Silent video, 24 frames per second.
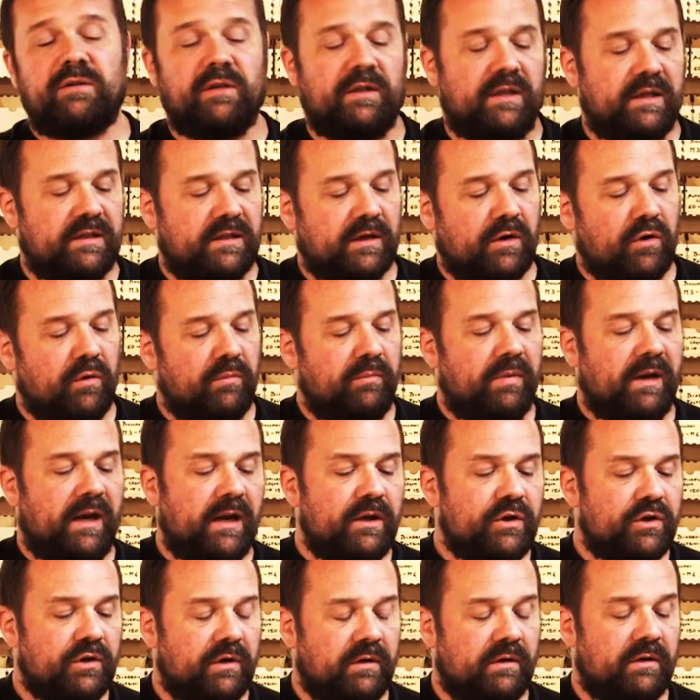So there's a
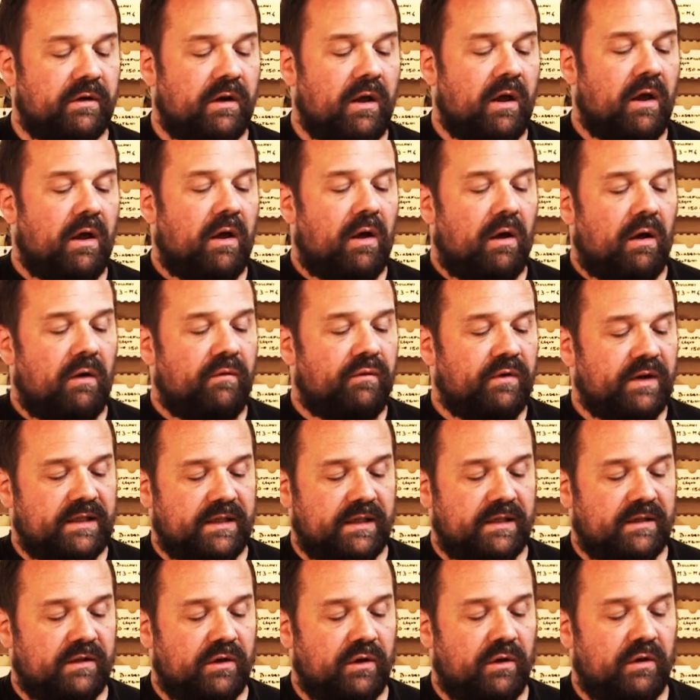combination of
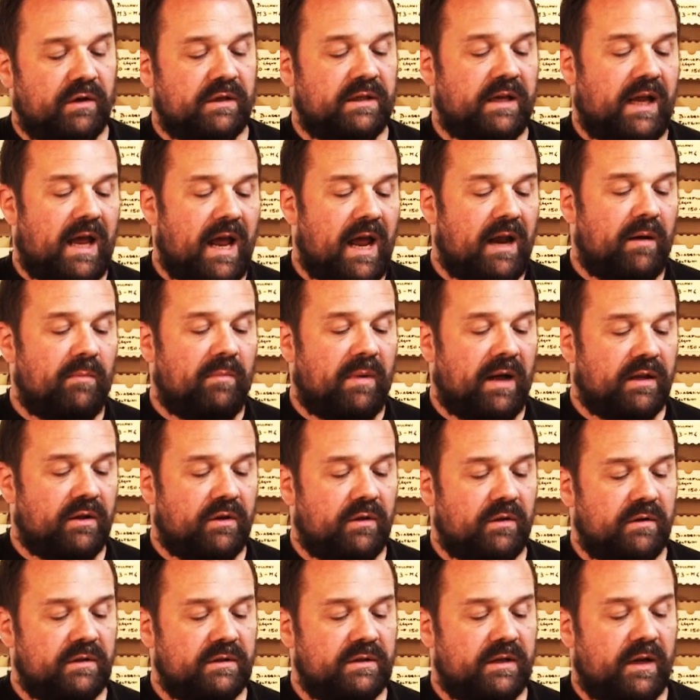resistors and
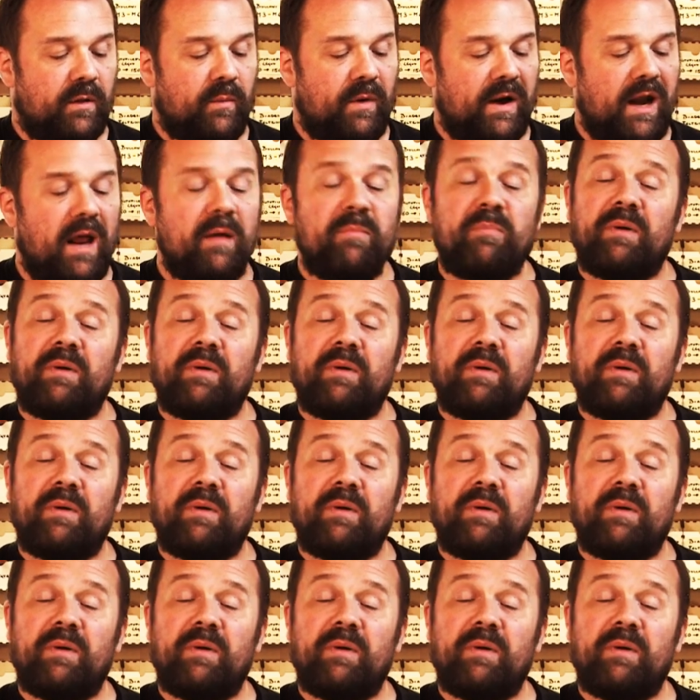buttons. When I